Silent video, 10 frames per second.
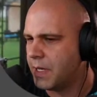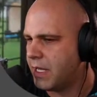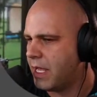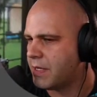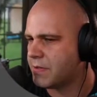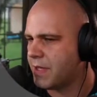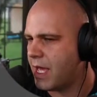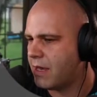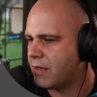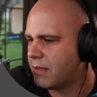cancel
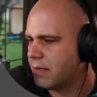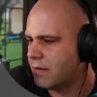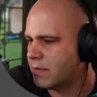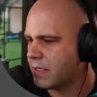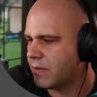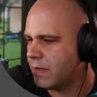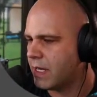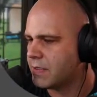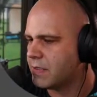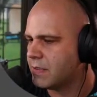that. It looks like you
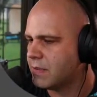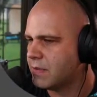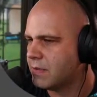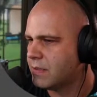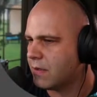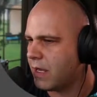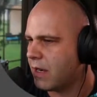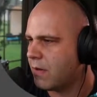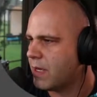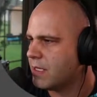guys still
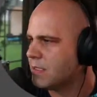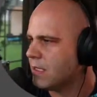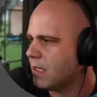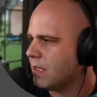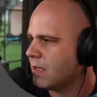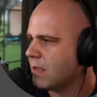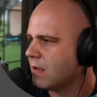can't quite see.